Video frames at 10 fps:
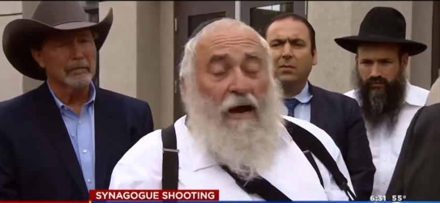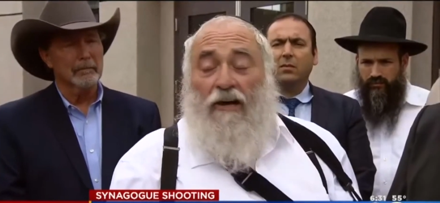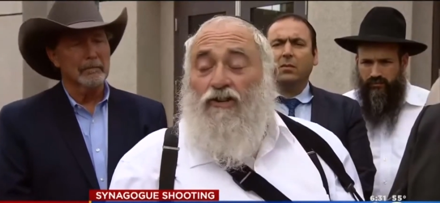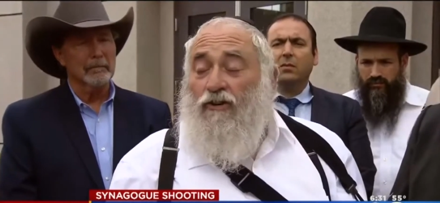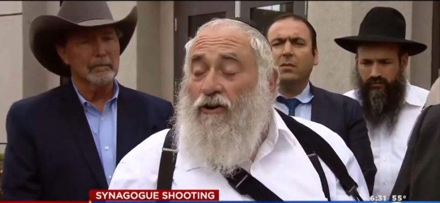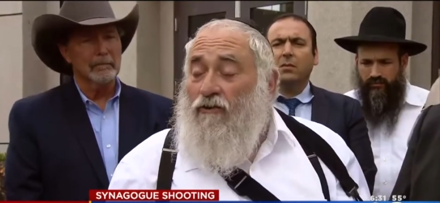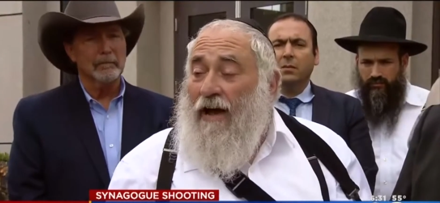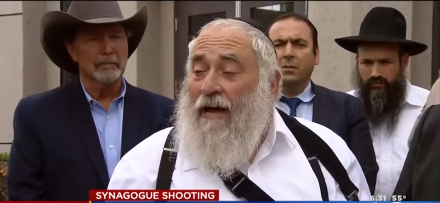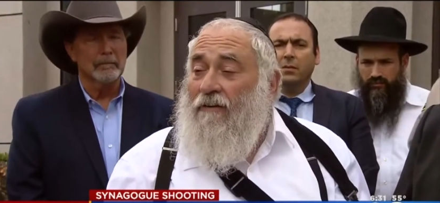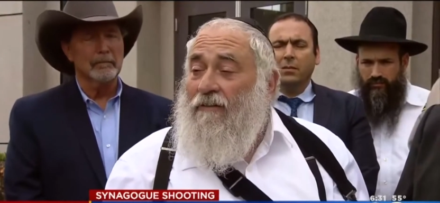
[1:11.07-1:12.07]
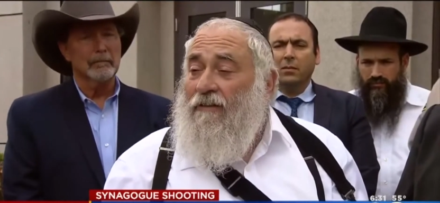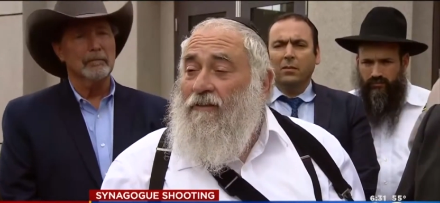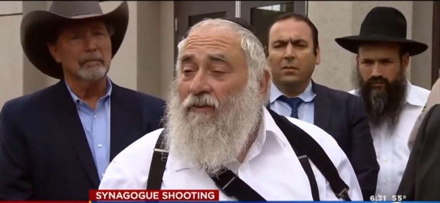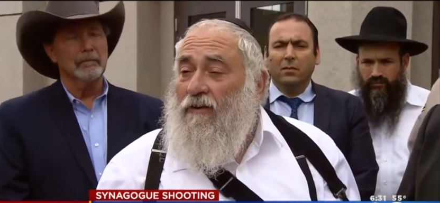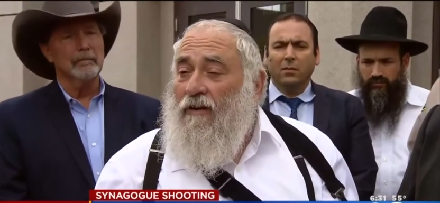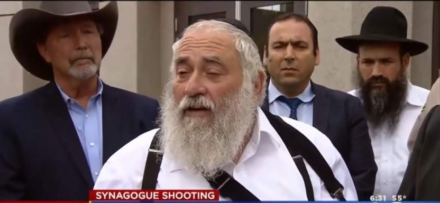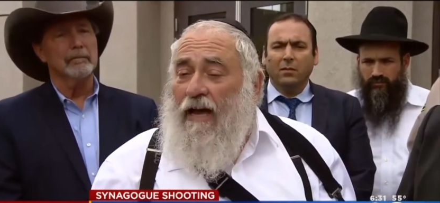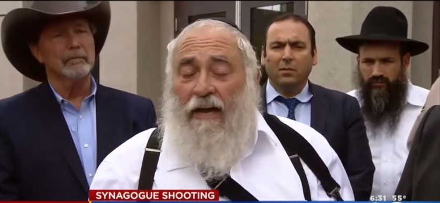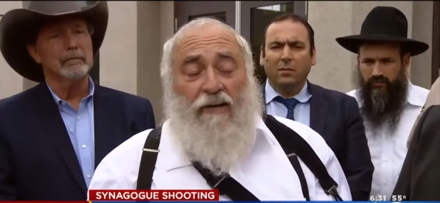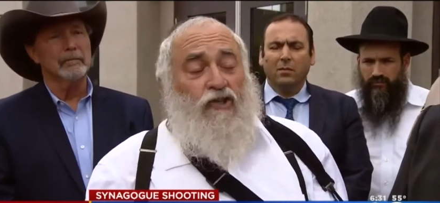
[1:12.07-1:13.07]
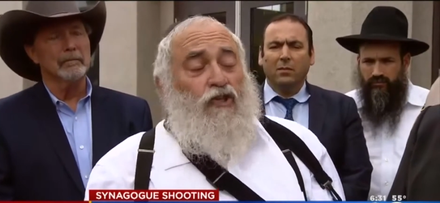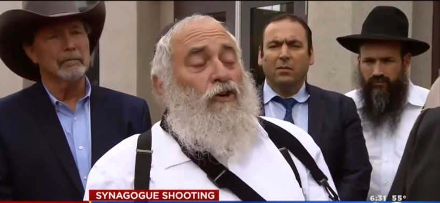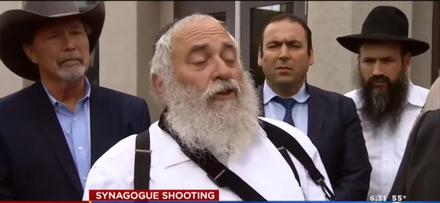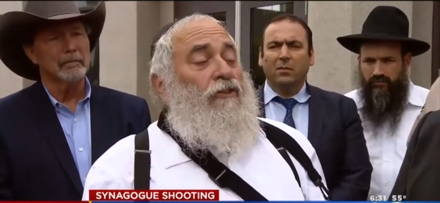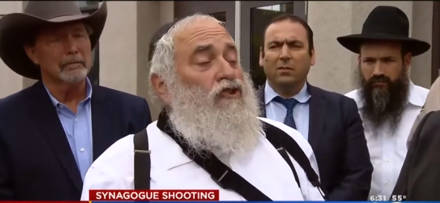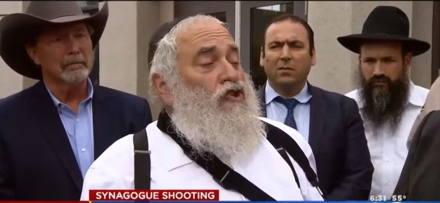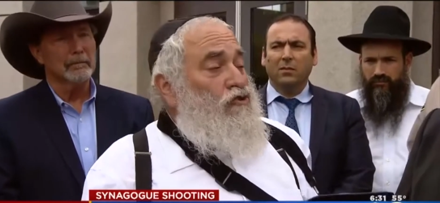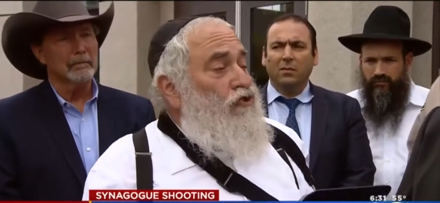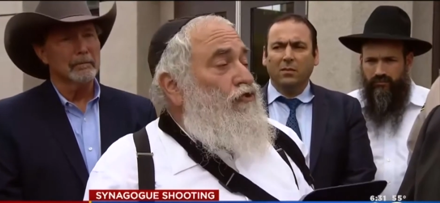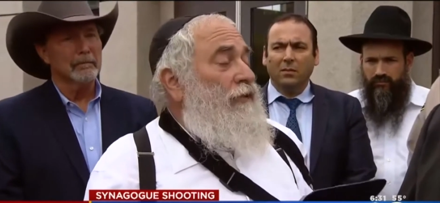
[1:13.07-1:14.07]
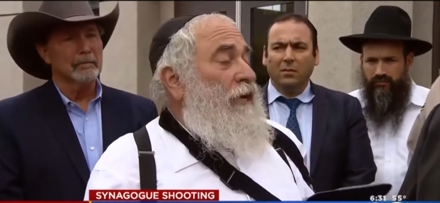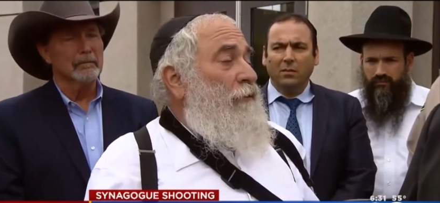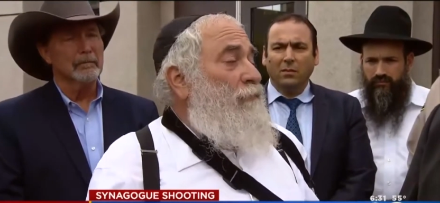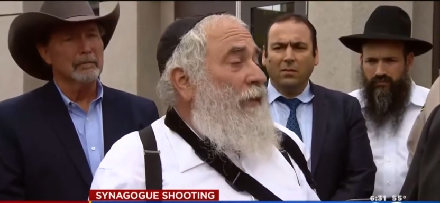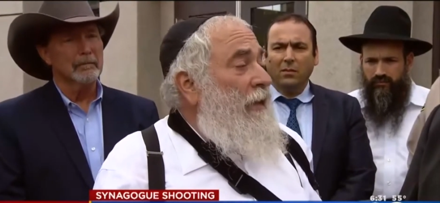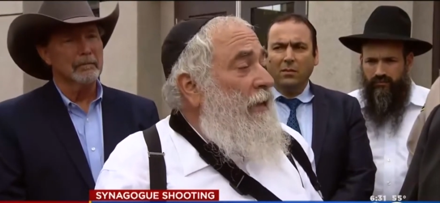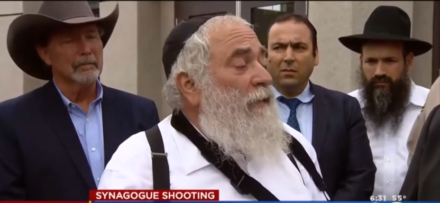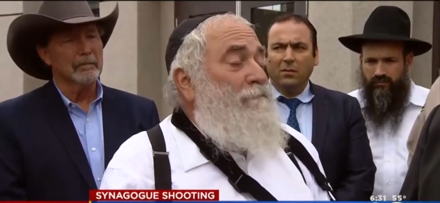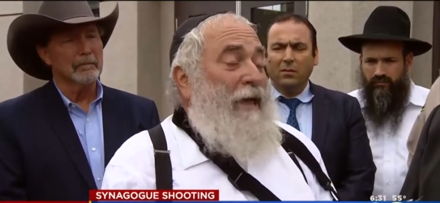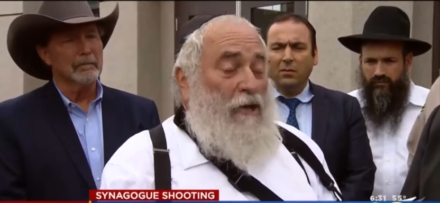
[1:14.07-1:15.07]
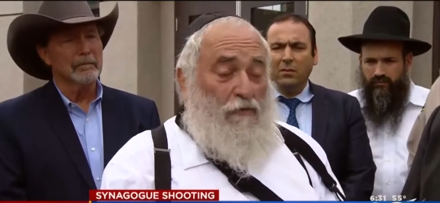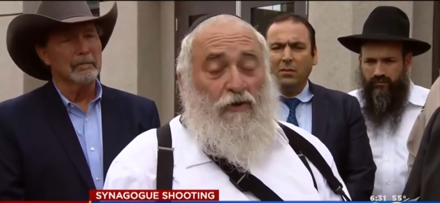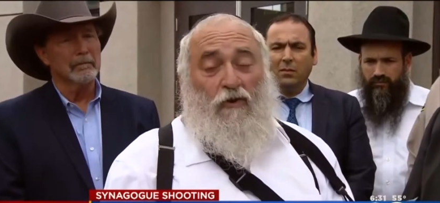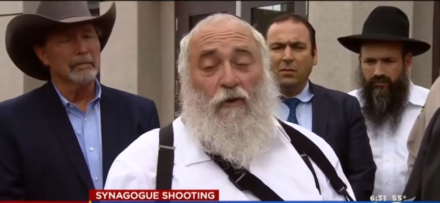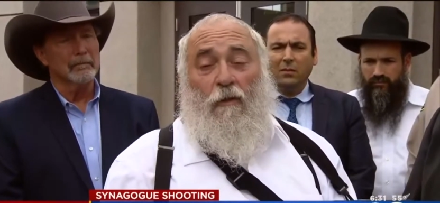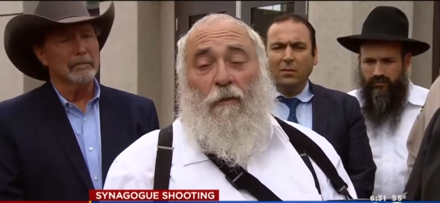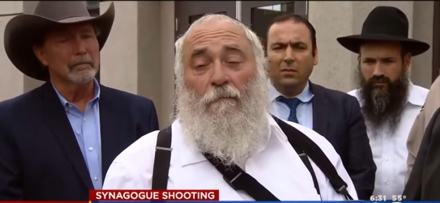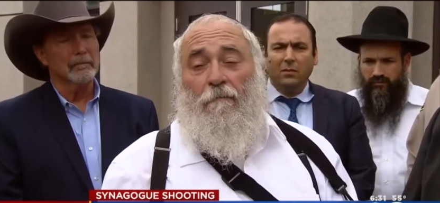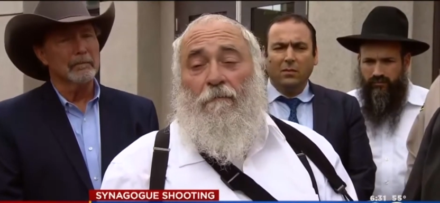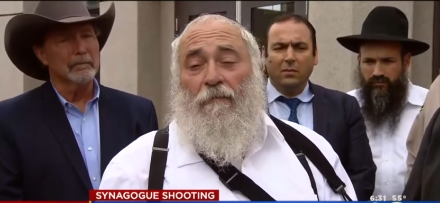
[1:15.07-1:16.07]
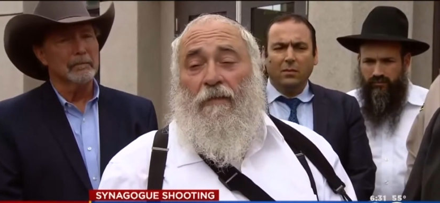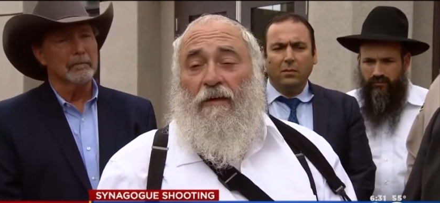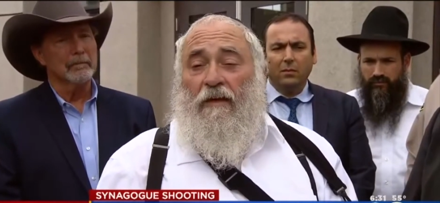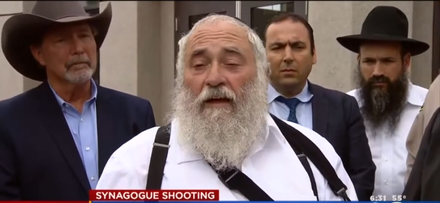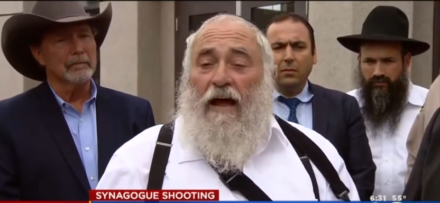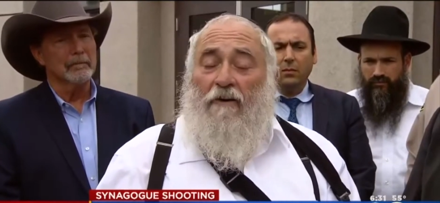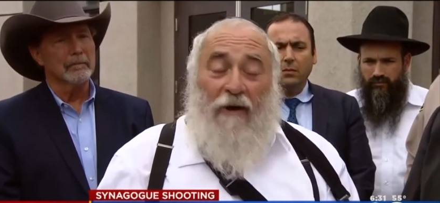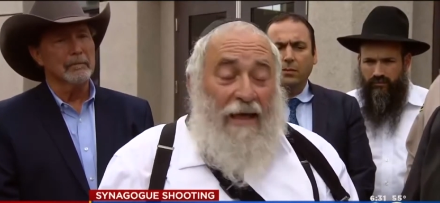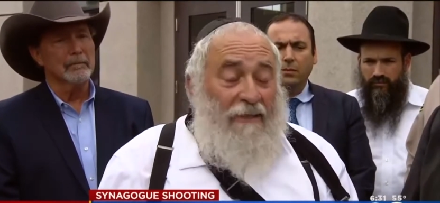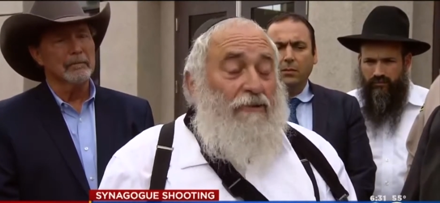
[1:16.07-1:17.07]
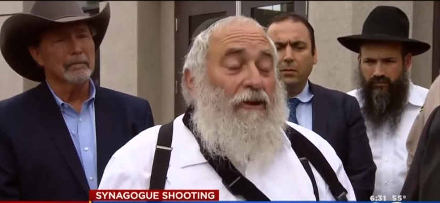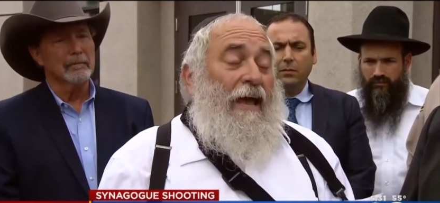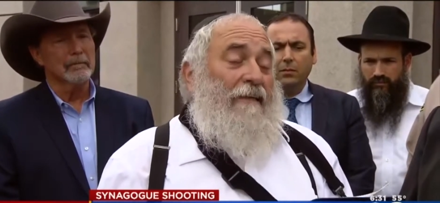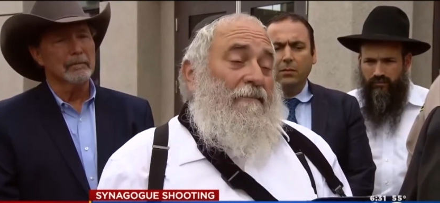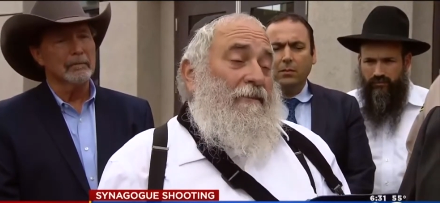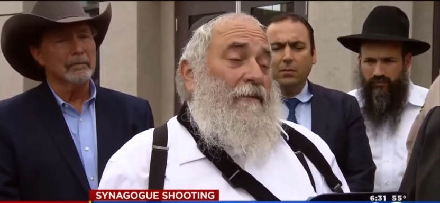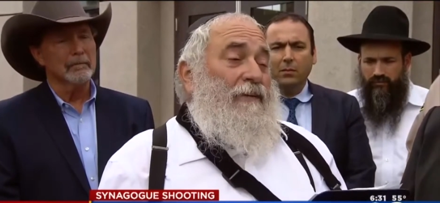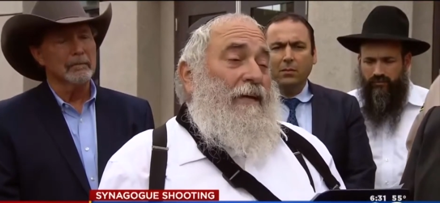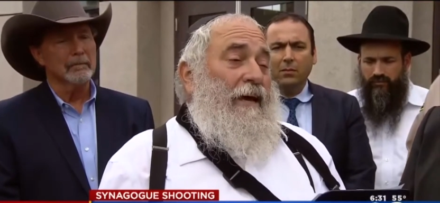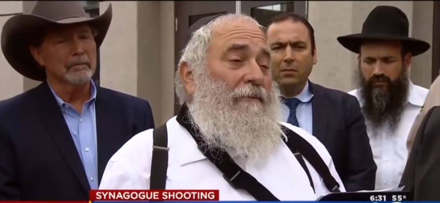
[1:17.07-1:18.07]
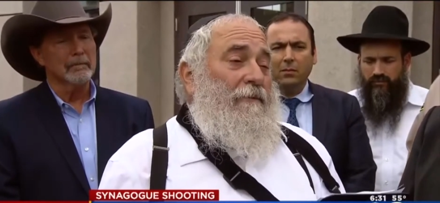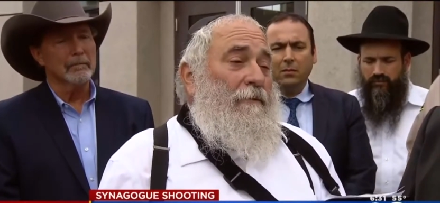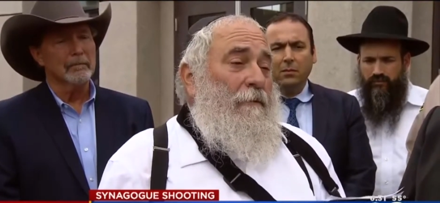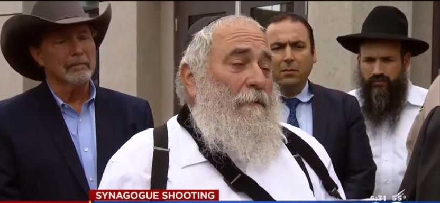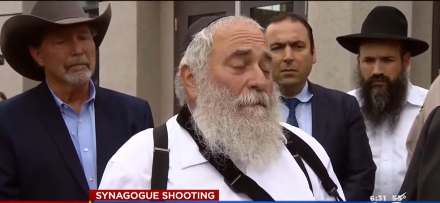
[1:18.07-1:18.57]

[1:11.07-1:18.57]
Speaker 1: I turn around and I saw the children that were playing in the banquet hall. I ran to gather them together.